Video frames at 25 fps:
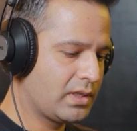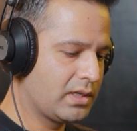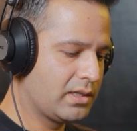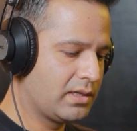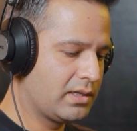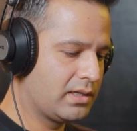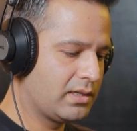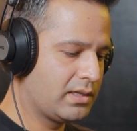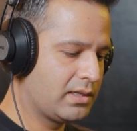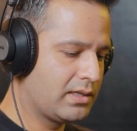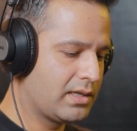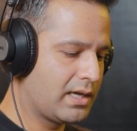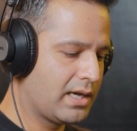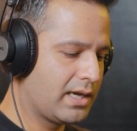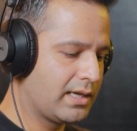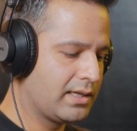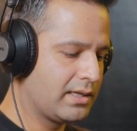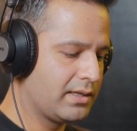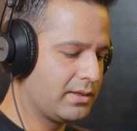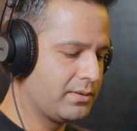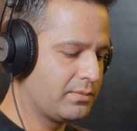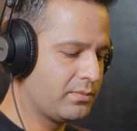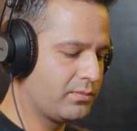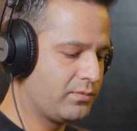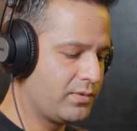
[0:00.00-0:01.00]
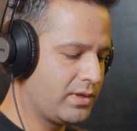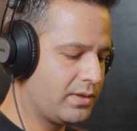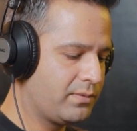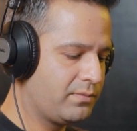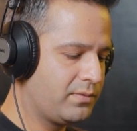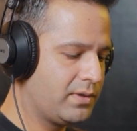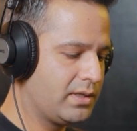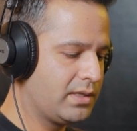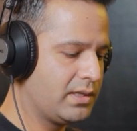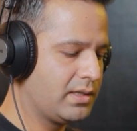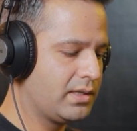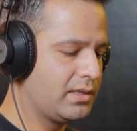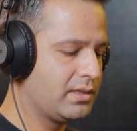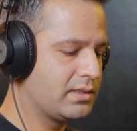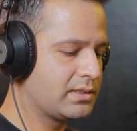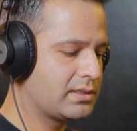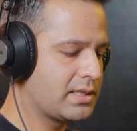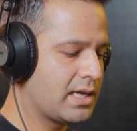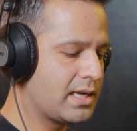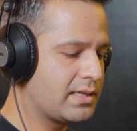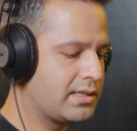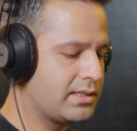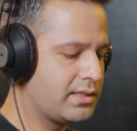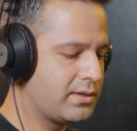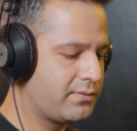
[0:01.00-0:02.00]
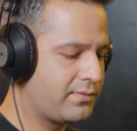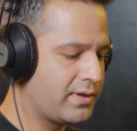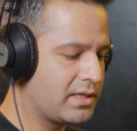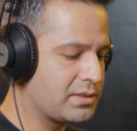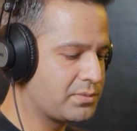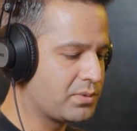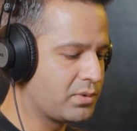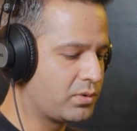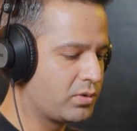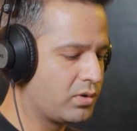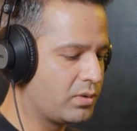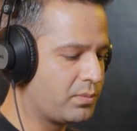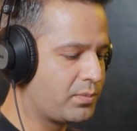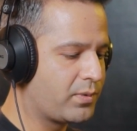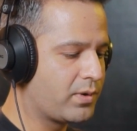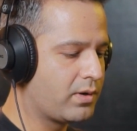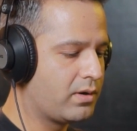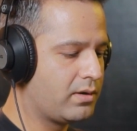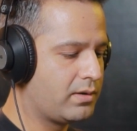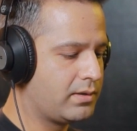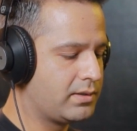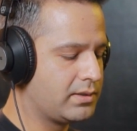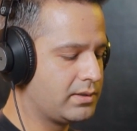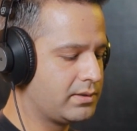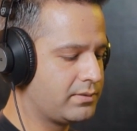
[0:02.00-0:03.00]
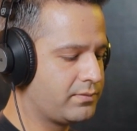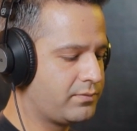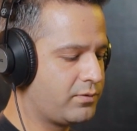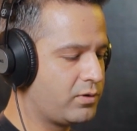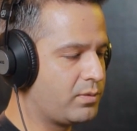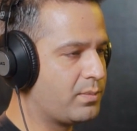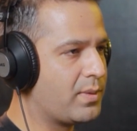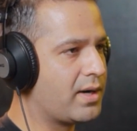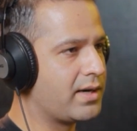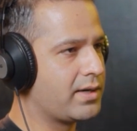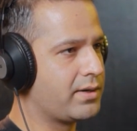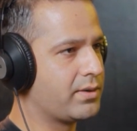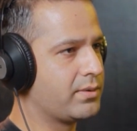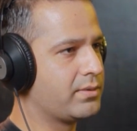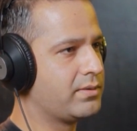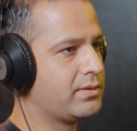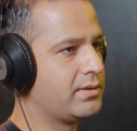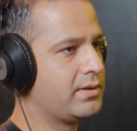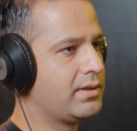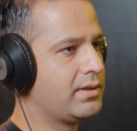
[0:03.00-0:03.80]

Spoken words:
we started a Facebook group called Foodmario.